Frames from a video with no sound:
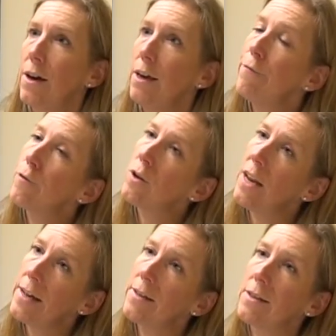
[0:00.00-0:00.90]
if
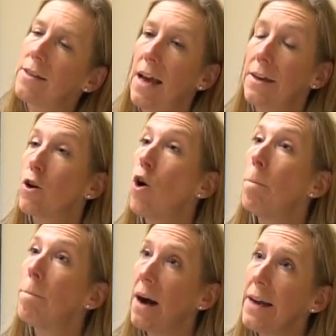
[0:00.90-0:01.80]
collected and
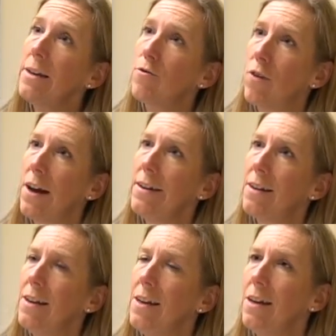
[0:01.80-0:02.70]
combined
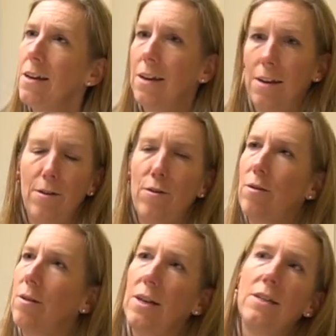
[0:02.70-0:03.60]
rightly,
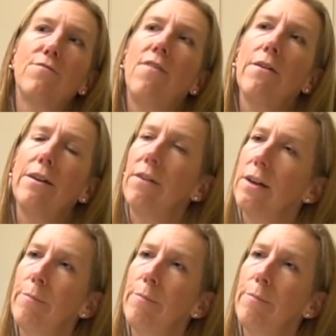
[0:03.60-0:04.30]
is very, very